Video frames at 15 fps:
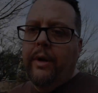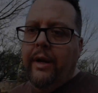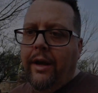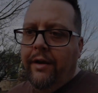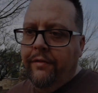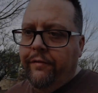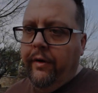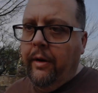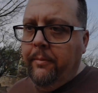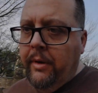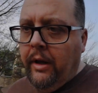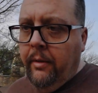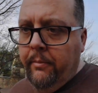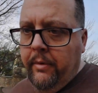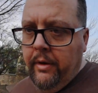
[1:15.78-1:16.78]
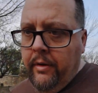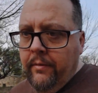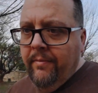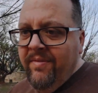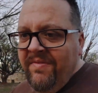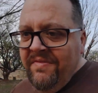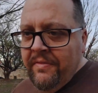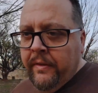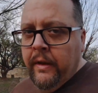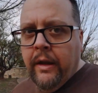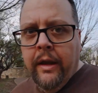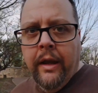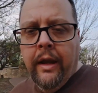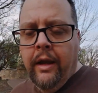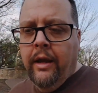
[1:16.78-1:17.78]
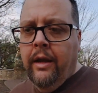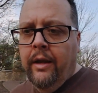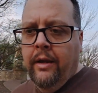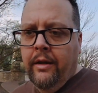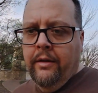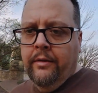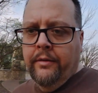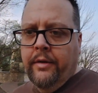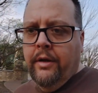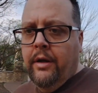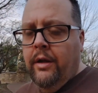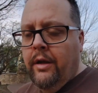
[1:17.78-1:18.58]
what I got framed up. And